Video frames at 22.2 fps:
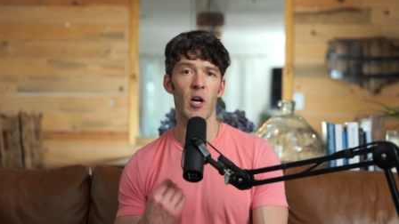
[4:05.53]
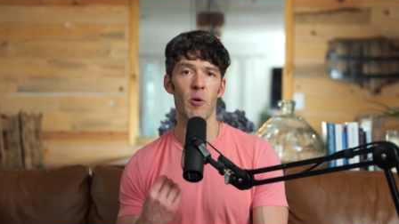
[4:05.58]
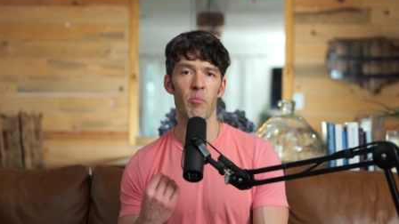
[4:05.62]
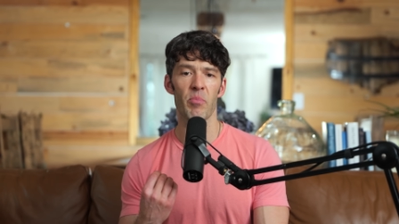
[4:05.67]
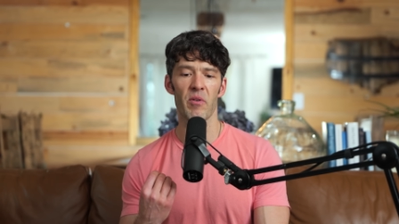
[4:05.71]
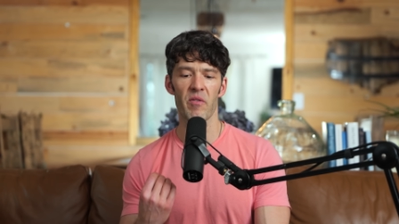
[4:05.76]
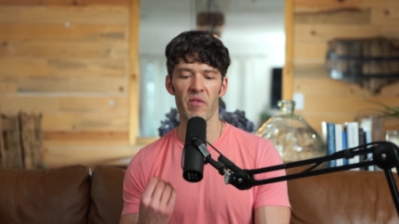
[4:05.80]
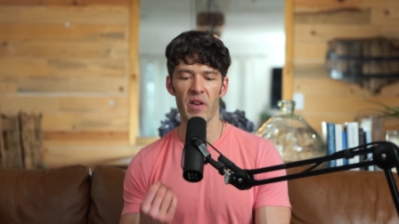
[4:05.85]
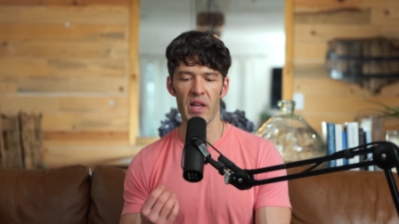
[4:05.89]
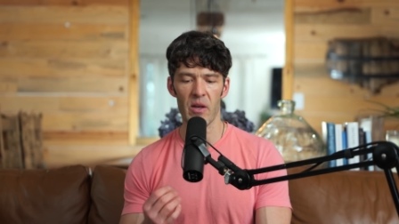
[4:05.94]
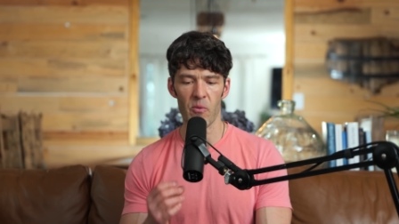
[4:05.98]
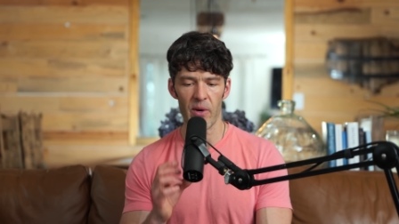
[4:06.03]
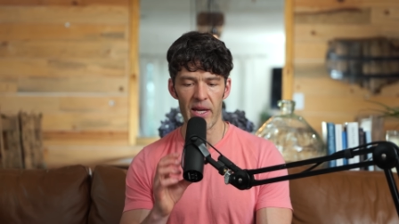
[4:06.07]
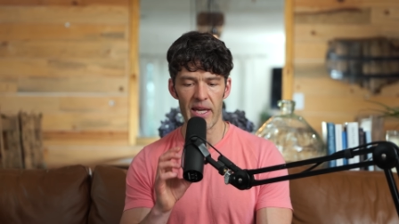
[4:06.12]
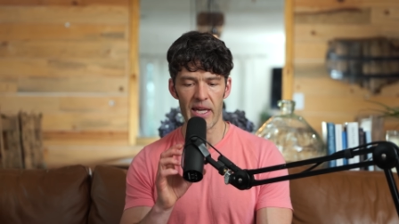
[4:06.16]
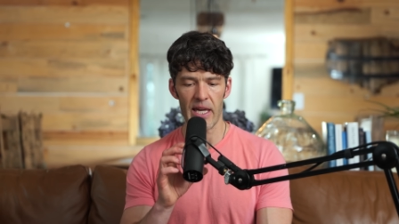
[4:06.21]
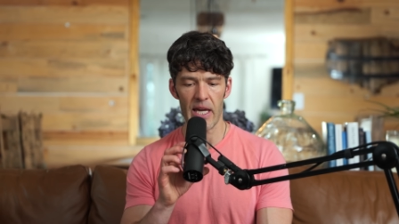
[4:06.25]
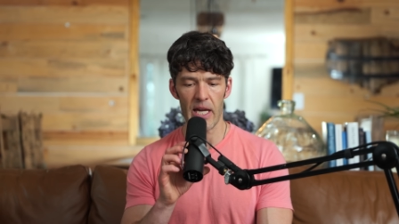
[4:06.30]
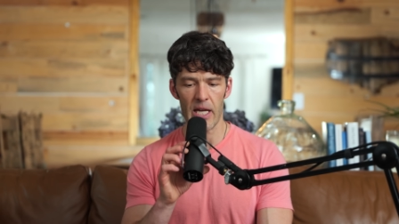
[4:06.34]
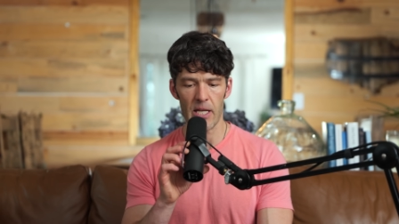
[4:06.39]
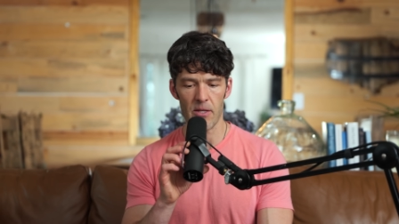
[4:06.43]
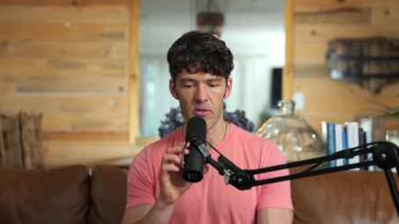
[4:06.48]
help prevent
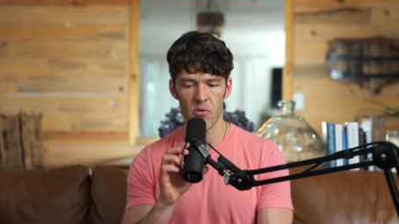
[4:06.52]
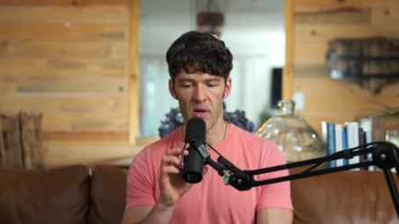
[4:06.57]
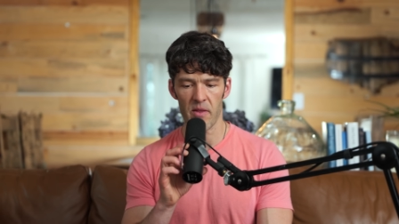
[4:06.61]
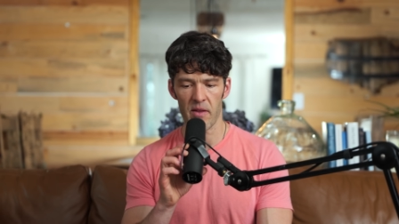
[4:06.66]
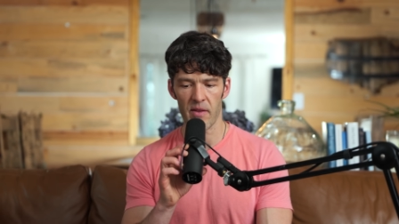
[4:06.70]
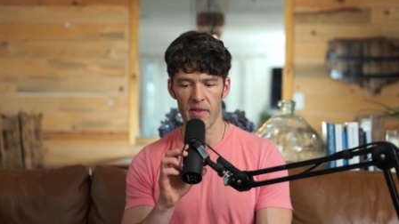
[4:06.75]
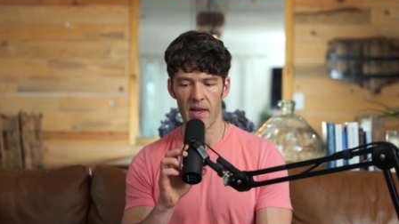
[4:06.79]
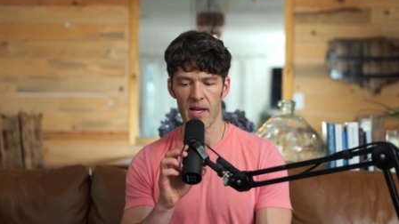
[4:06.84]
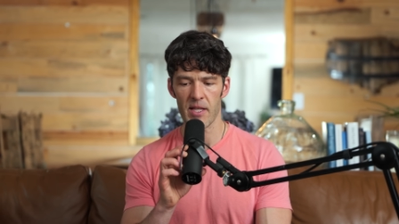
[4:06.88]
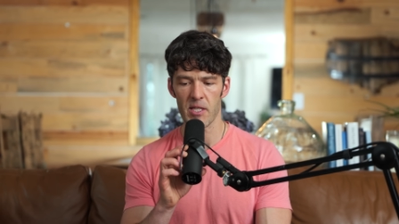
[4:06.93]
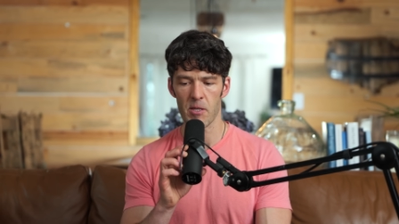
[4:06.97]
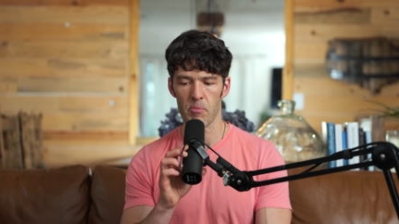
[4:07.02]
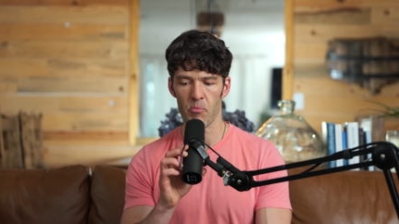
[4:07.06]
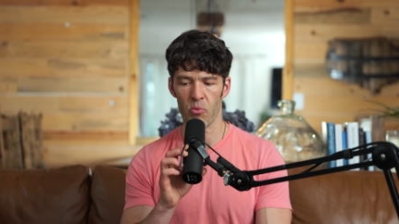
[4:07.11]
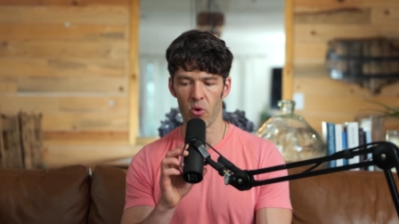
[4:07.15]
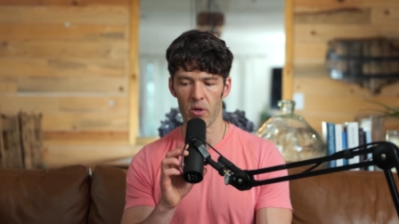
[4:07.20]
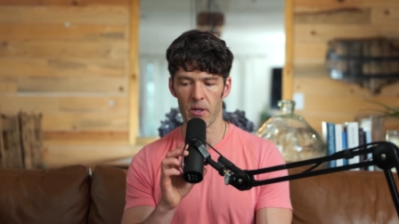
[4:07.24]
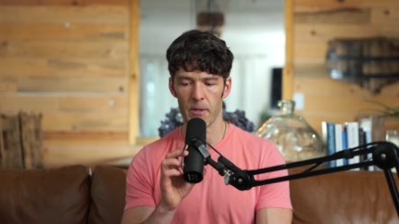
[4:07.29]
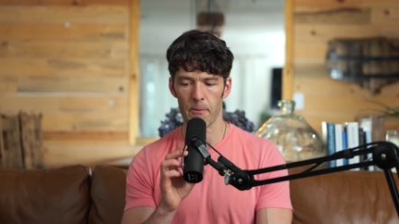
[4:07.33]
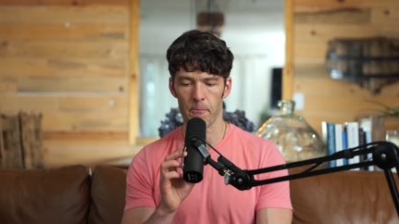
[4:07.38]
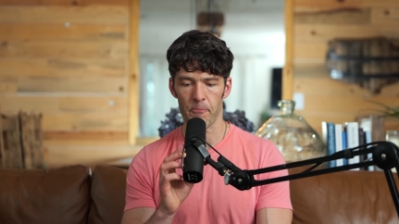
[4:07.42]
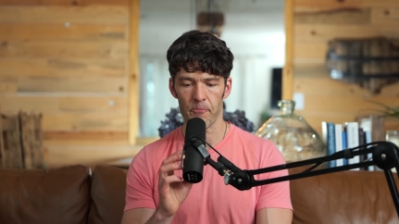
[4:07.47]
weight gain so I think that's
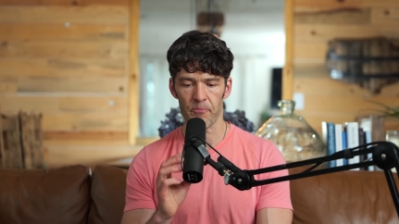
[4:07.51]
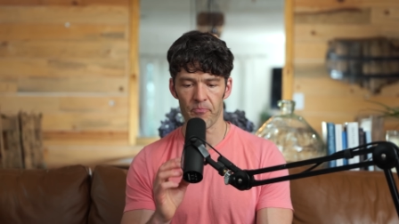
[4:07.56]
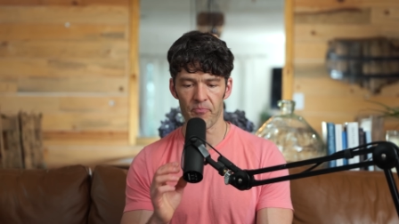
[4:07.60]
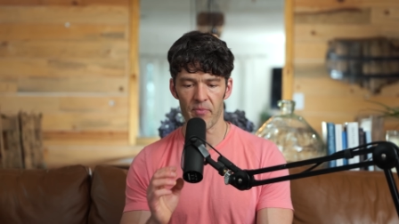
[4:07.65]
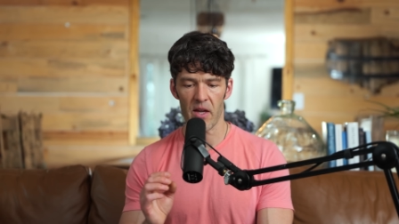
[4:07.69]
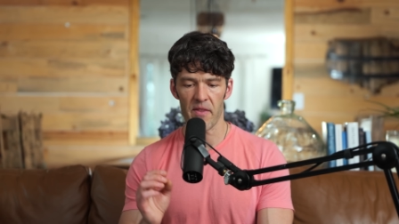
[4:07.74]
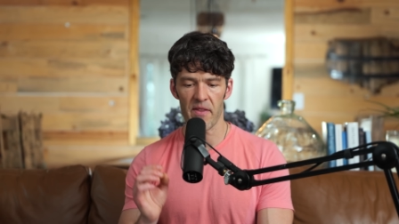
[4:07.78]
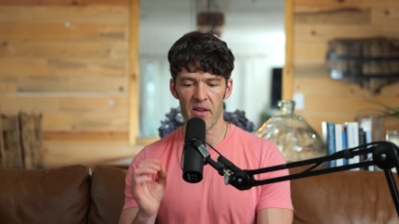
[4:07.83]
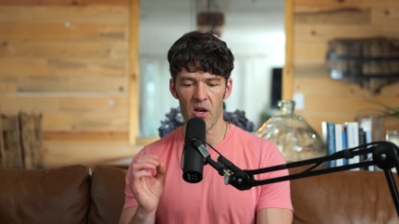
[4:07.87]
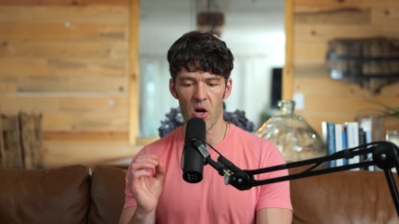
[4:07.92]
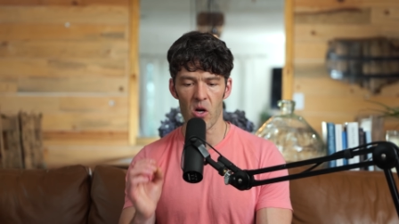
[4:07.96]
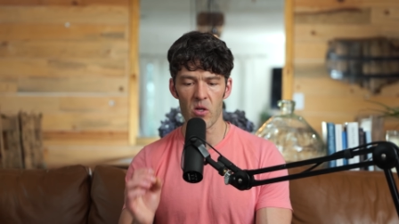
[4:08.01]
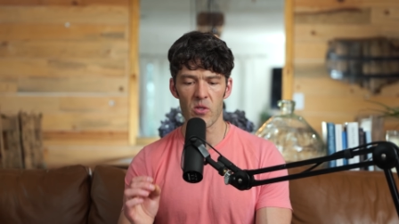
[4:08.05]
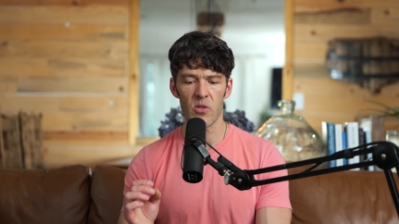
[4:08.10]
important they